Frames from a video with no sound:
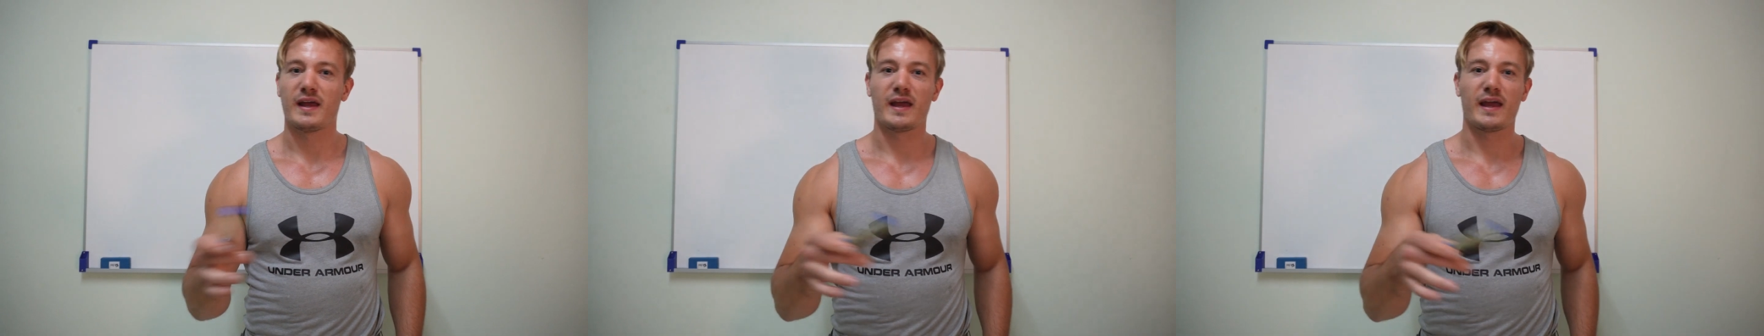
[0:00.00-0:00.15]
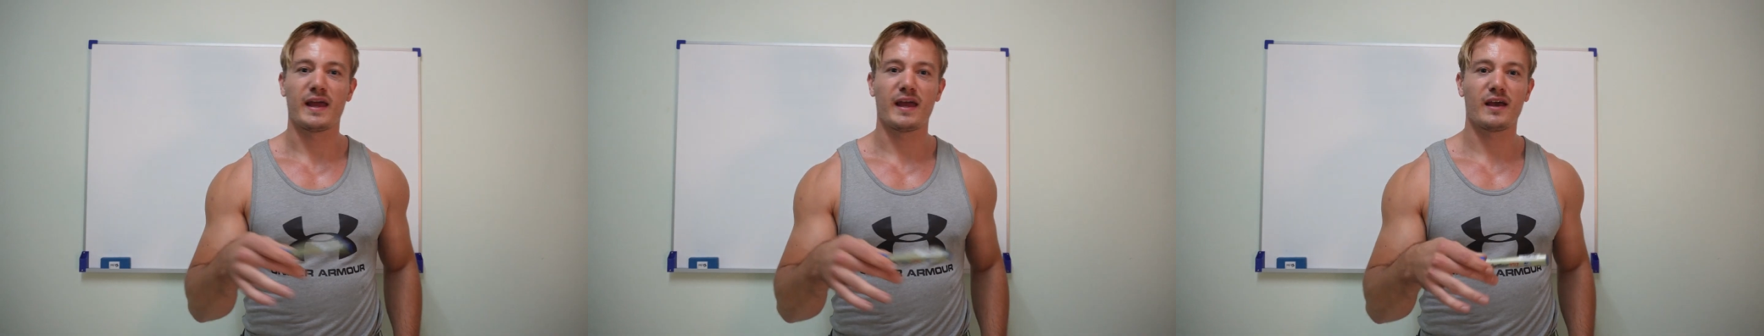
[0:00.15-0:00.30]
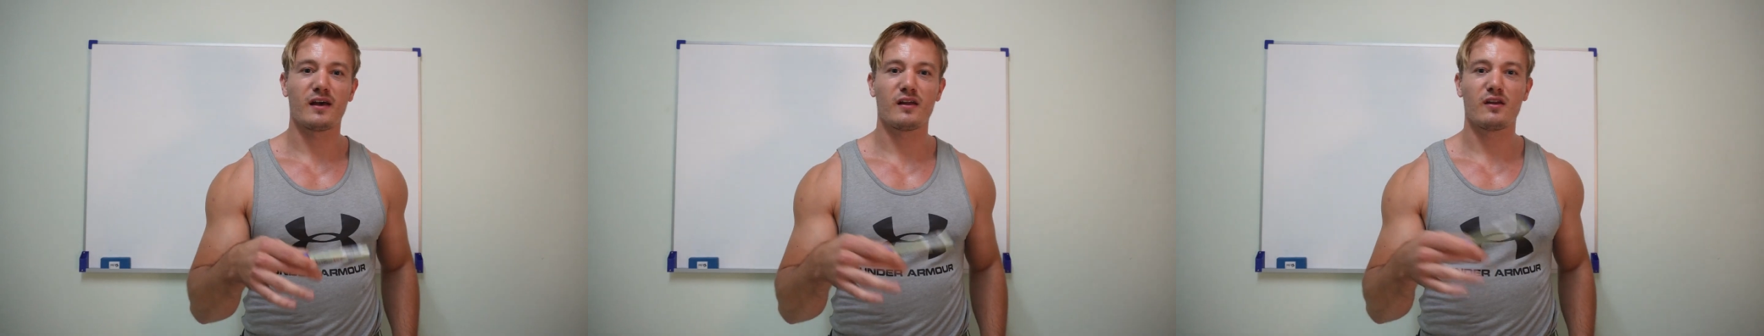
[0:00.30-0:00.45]

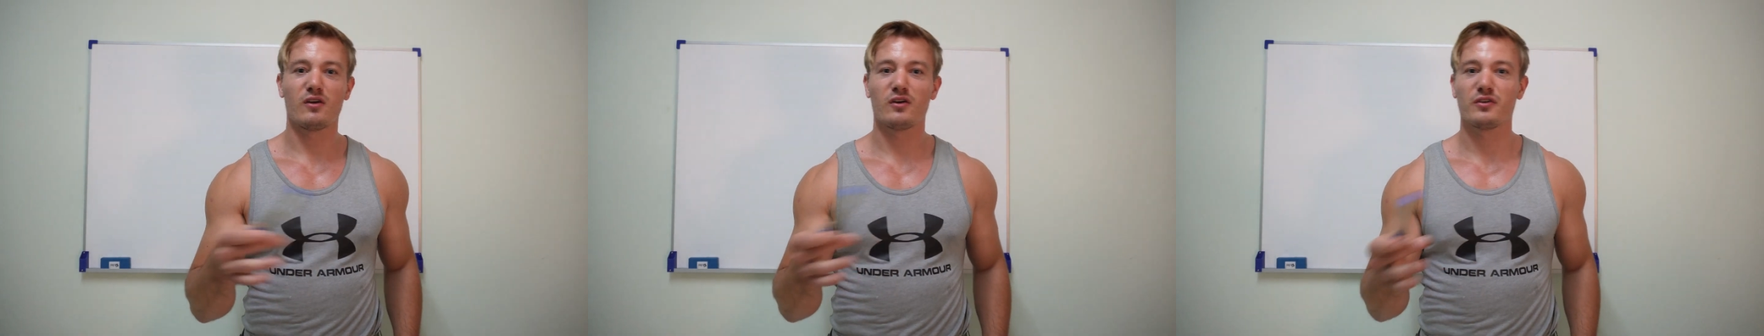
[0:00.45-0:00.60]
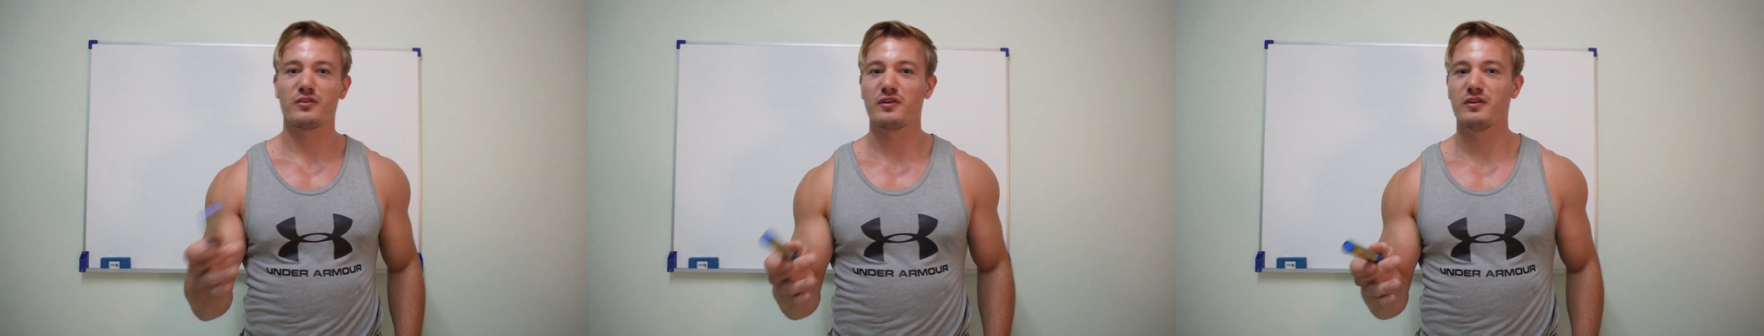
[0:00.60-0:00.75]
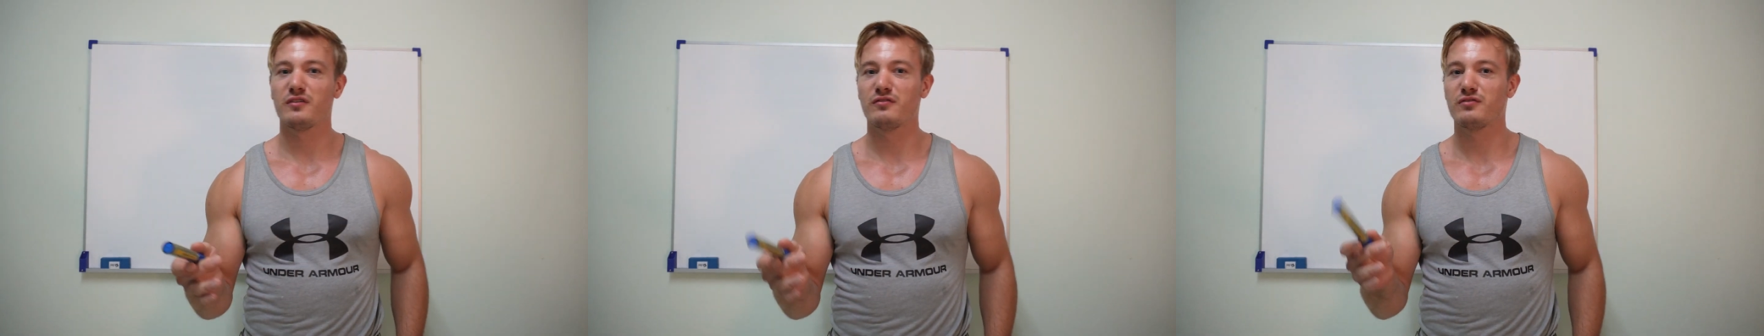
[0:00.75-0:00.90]
hair
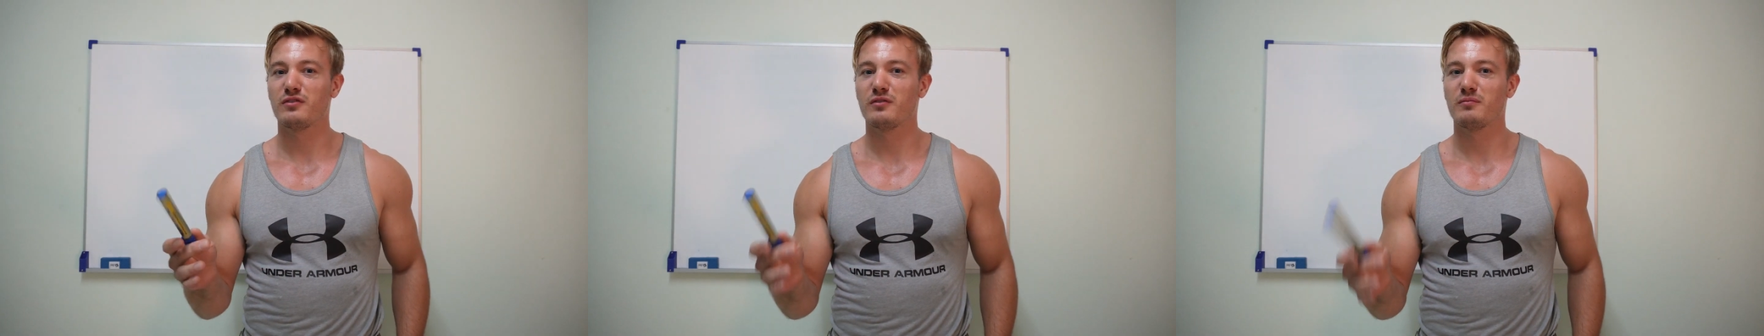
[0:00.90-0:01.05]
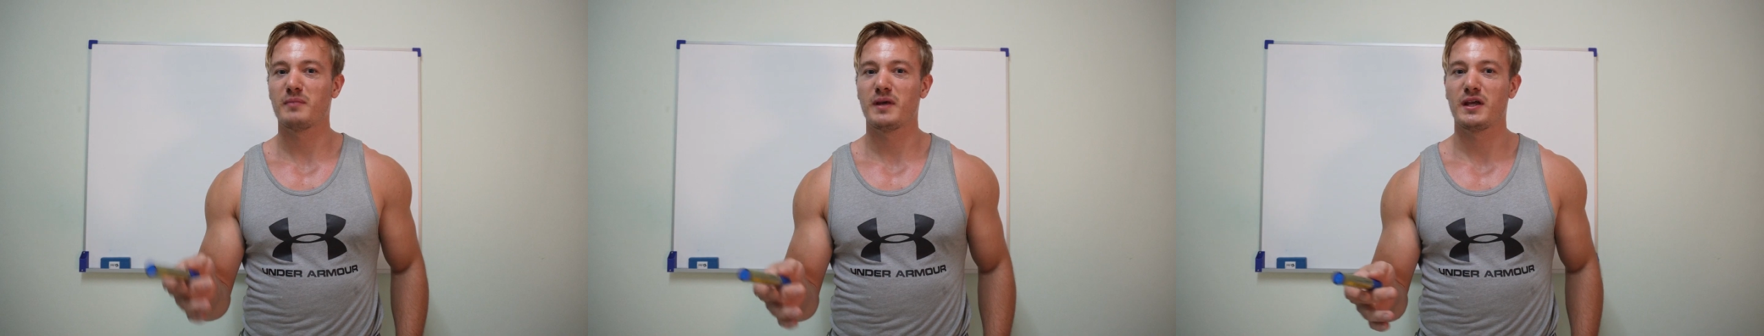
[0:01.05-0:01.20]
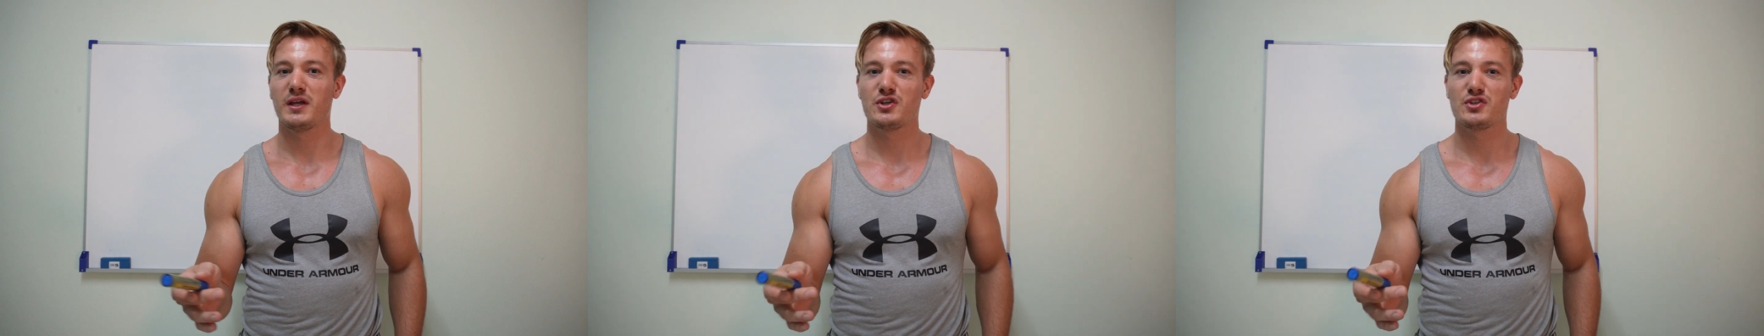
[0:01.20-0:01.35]
loss
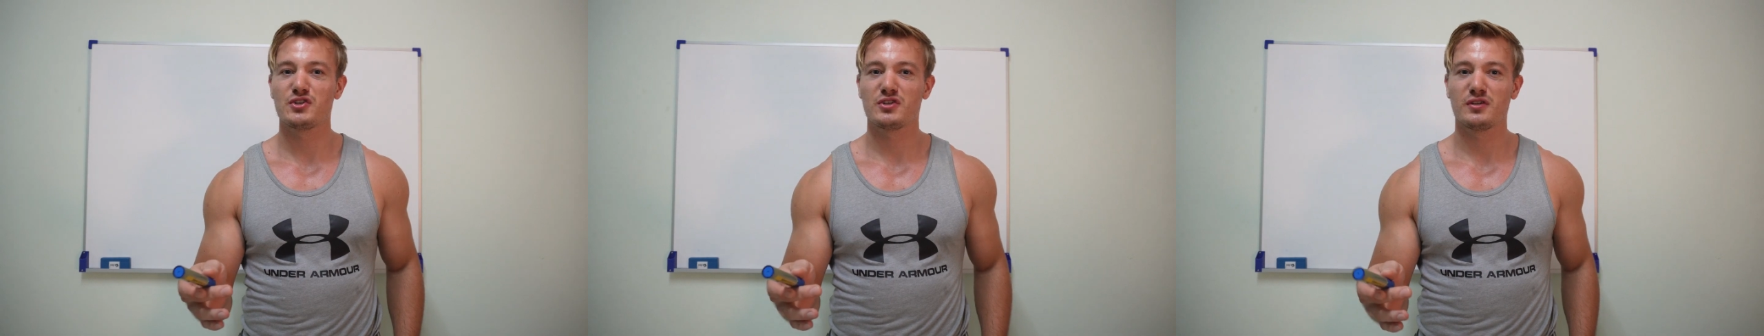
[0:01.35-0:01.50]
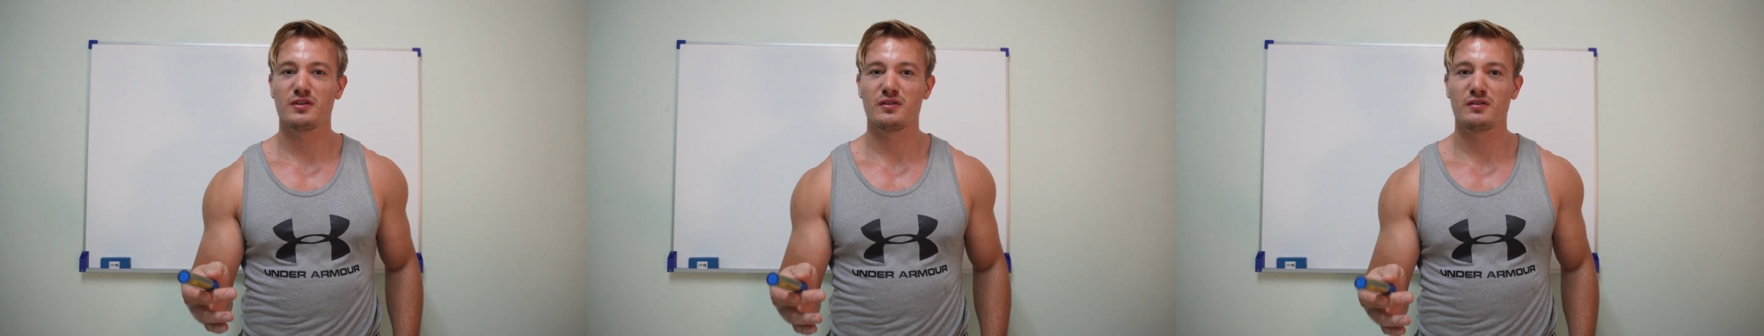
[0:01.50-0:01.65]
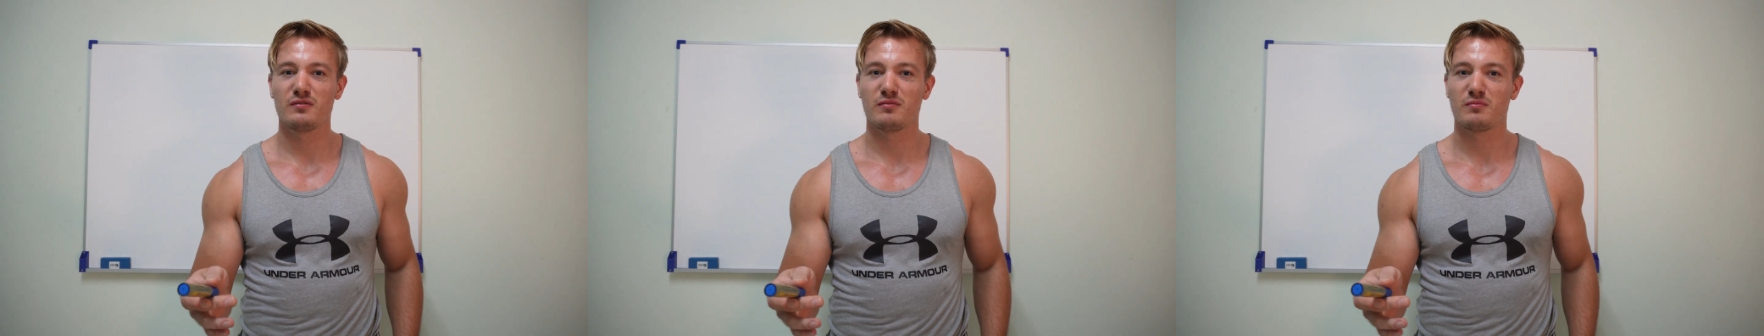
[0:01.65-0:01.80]

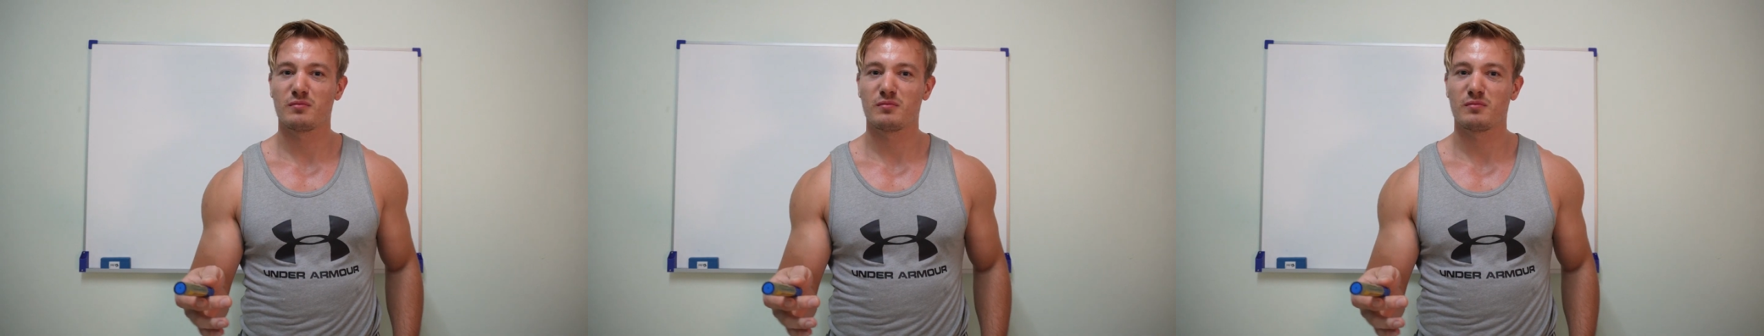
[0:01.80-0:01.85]
information,